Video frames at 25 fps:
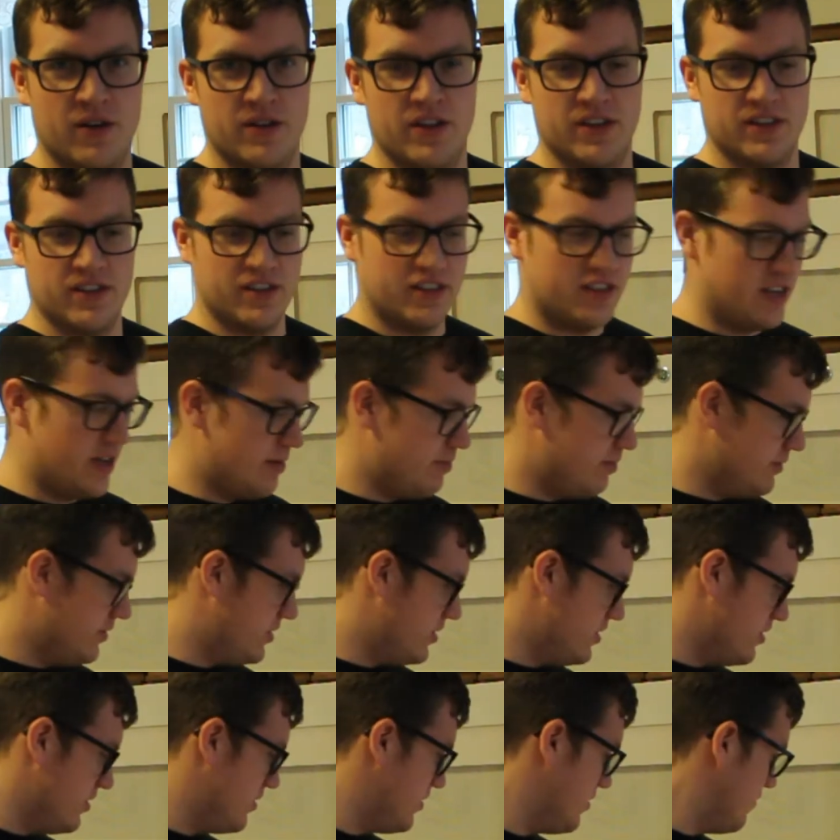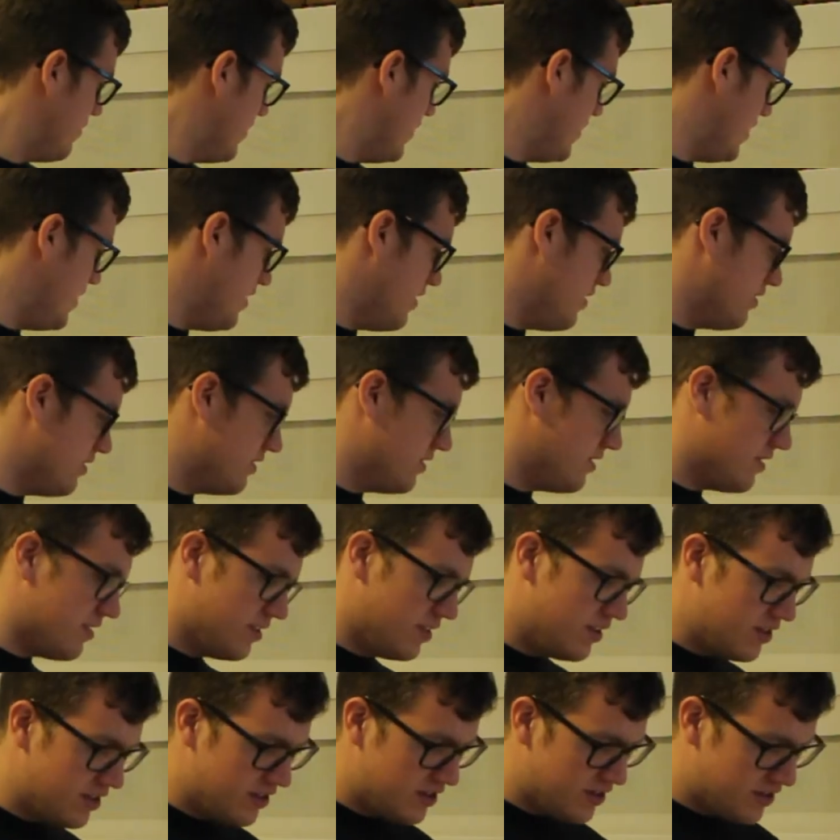that the temperature is around
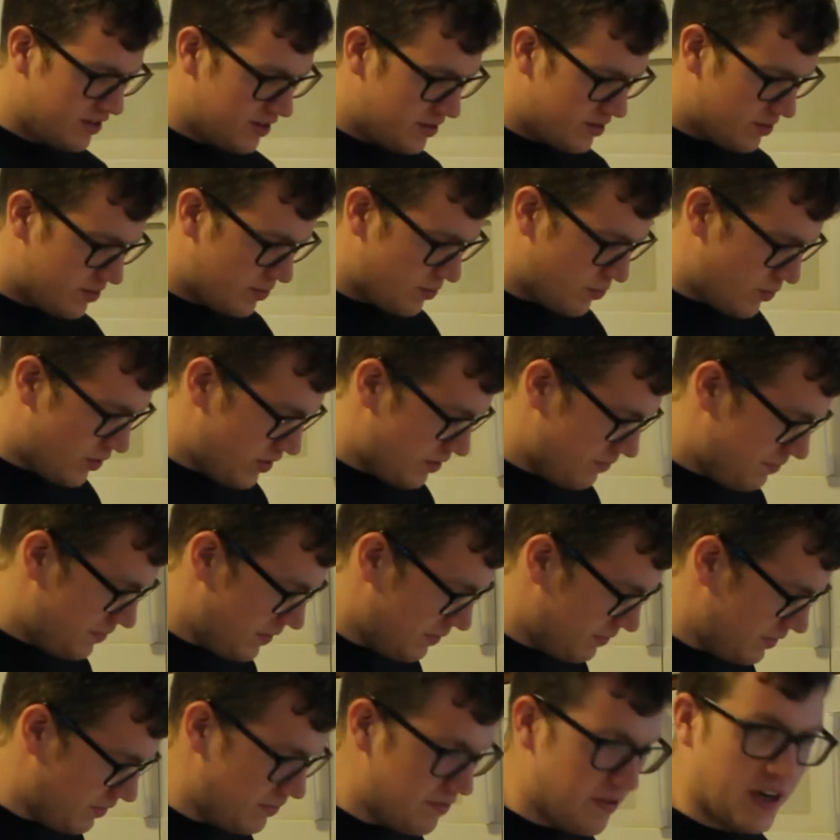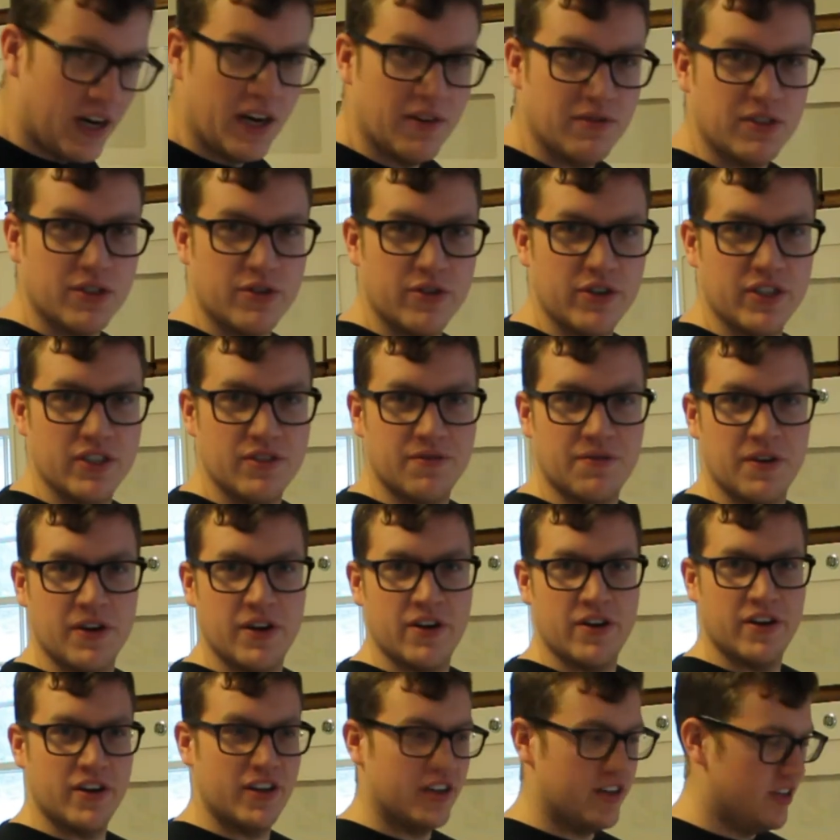155 degrees
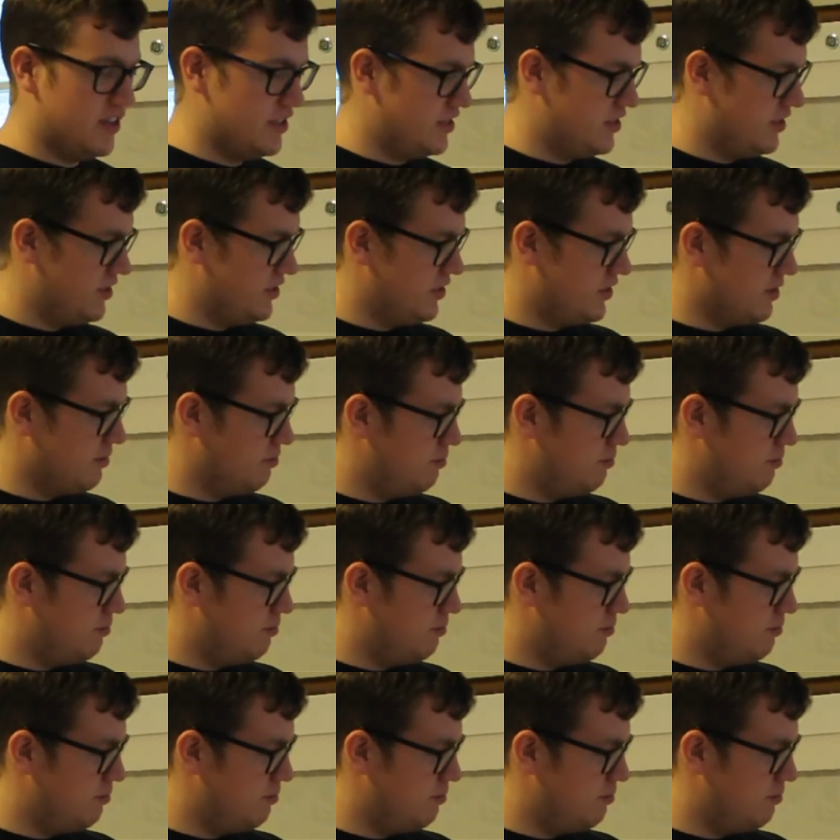Fahrenheit, you can